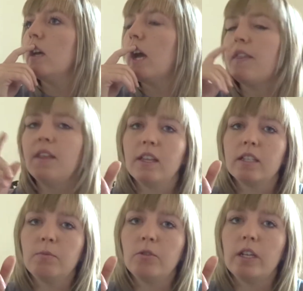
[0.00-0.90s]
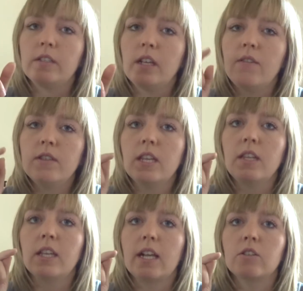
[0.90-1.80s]
I think that's about it. If there's
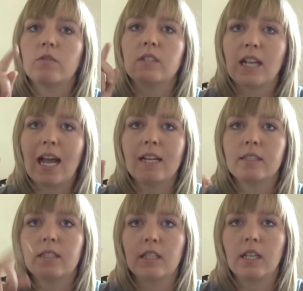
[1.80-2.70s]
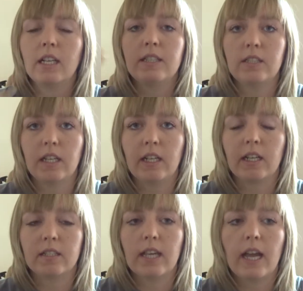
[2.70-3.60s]
anything else, obviously I'll add a list in,
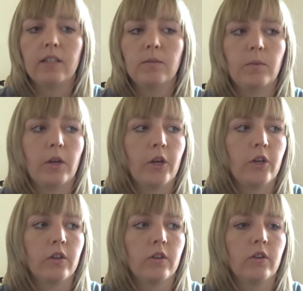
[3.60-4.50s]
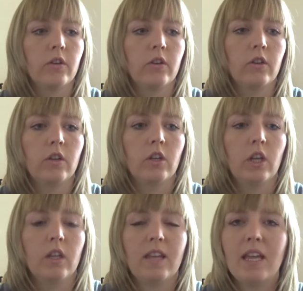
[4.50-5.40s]
like I said, but
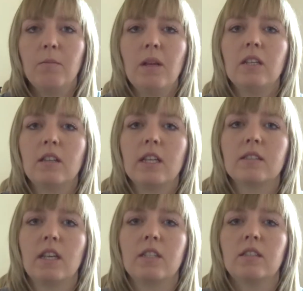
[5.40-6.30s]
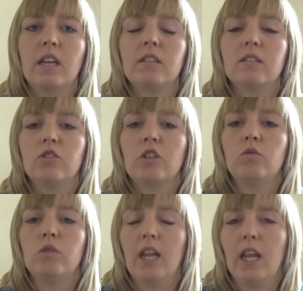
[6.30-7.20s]
they're the main things I suggest
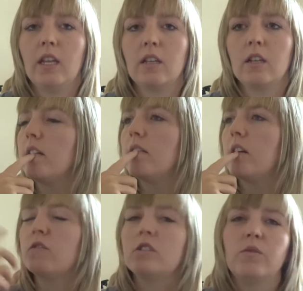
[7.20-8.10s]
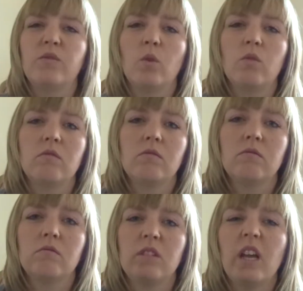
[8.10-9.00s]
you take. Obviously your phone.
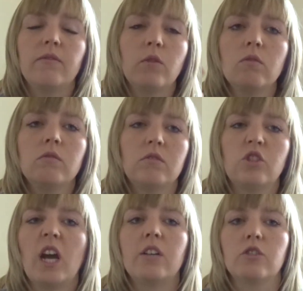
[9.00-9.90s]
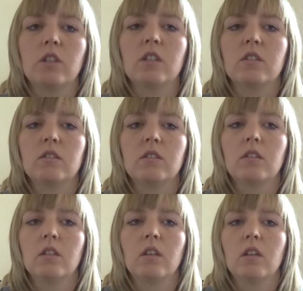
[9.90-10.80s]
Yeah, phone, chargers.
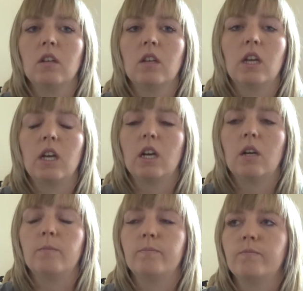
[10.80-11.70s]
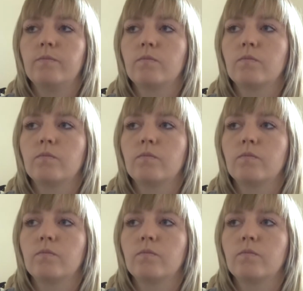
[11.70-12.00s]
Oh,